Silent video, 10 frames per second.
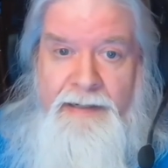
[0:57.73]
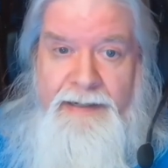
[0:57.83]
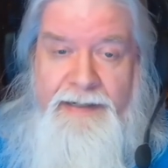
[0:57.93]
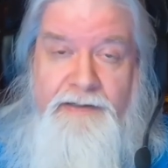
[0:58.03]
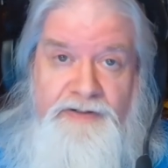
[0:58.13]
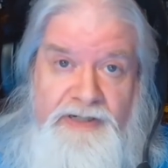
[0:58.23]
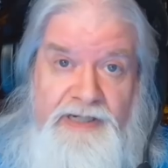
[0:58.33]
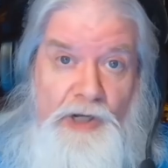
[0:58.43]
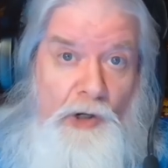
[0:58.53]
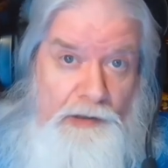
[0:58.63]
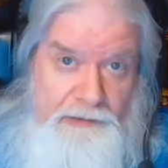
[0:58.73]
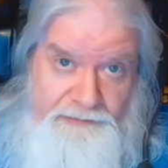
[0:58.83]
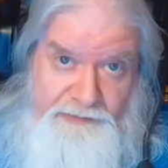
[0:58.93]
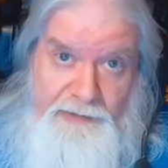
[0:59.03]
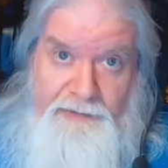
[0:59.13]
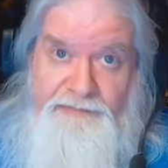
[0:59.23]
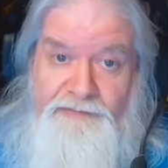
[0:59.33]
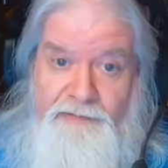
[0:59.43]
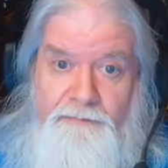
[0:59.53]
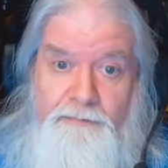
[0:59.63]
and ecologized
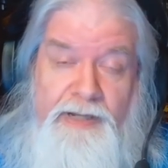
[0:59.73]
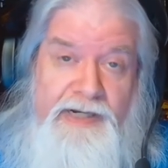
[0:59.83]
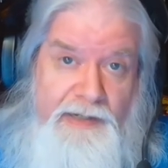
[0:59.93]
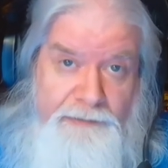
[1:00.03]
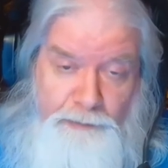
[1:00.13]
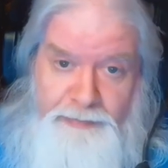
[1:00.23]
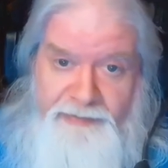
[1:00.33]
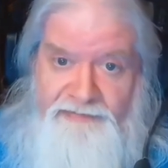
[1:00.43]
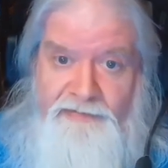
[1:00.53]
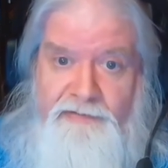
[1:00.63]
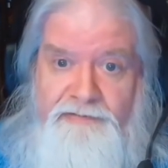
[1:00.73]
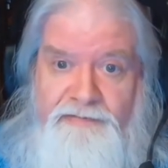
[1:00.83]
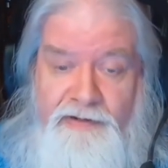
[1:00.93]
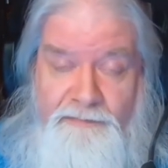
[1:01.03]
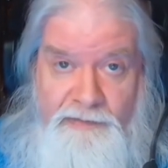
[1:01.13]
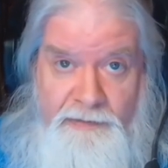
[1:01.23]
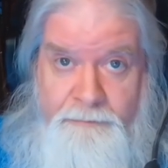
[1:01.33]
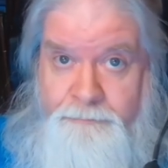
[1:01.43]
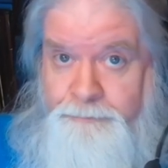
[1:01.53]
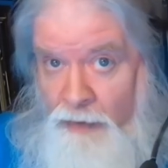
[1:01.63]
many other beasties, giving
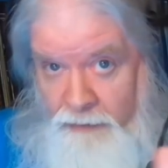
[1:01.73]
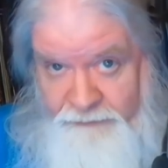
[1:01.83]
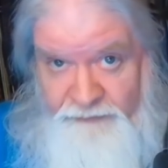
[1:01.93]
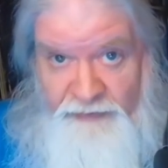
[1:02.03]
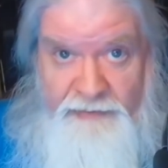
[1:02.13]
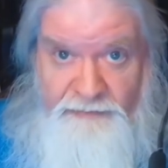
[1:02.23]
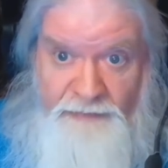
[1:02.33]
them offstage